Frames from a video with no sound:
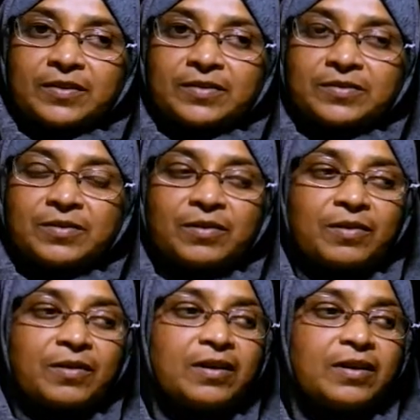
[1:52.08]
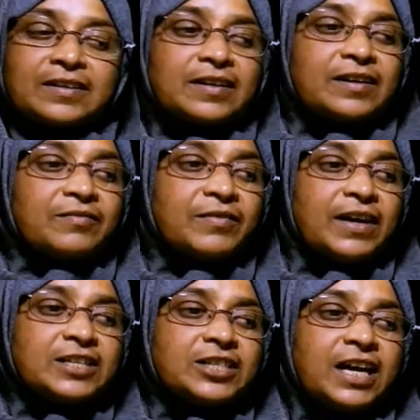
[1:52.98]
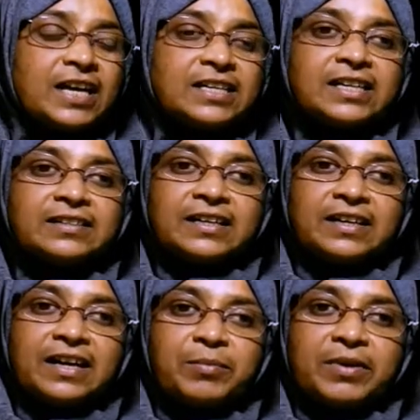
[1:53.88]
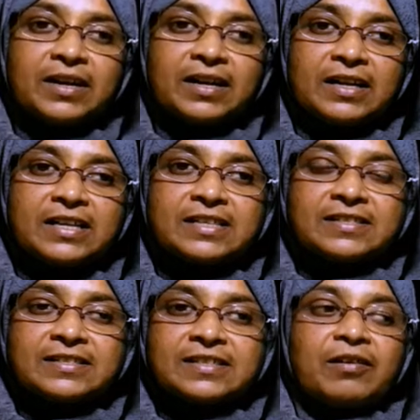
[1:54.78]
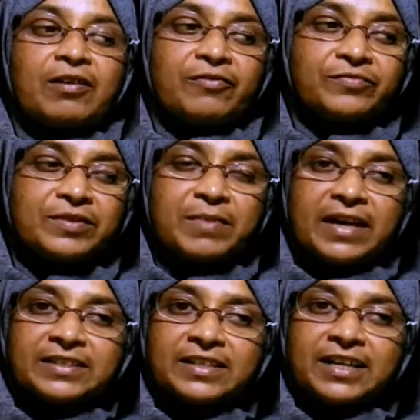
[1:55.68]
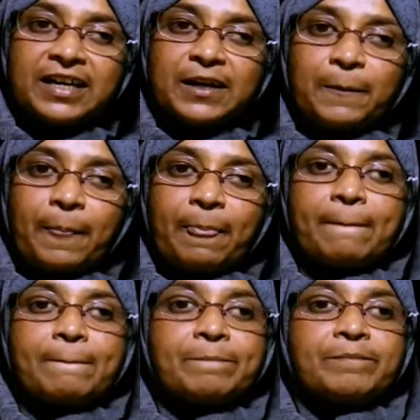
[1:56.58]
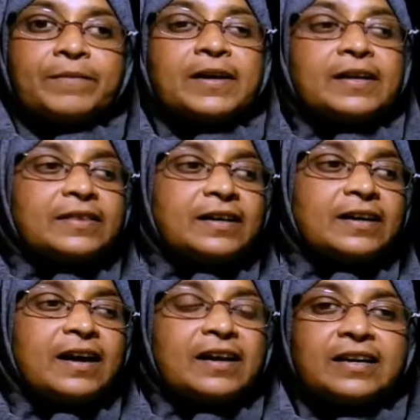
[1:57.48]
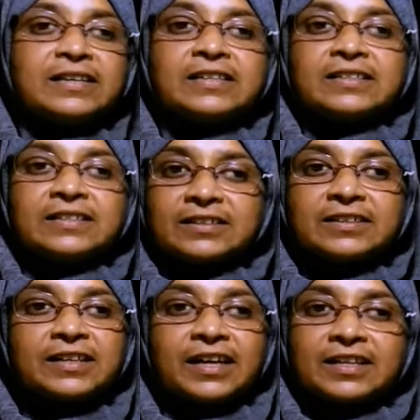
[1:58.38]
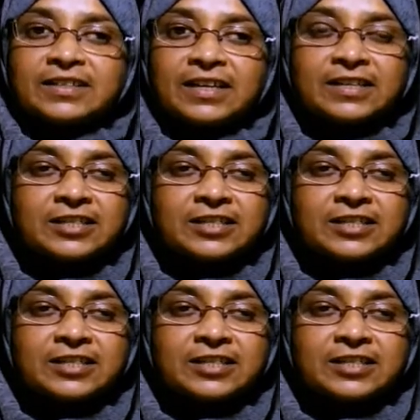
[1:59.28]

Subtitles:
So, when changing the terminals of the battery, the current direction